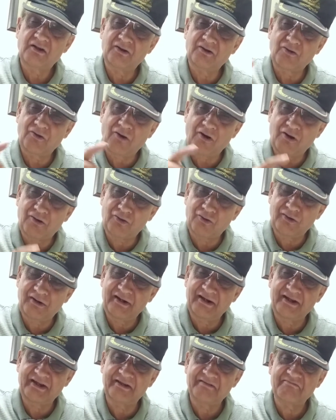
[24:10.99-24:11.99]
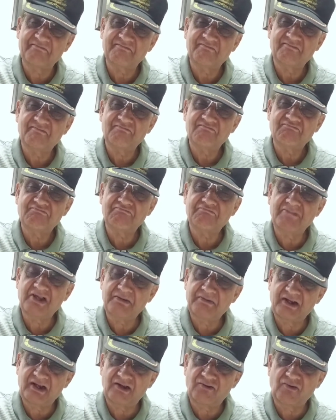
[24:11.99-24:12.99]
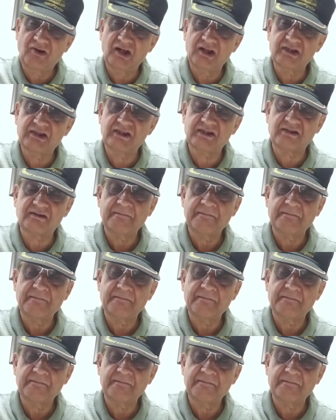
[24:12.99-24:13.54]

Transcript: not only maybe advanced,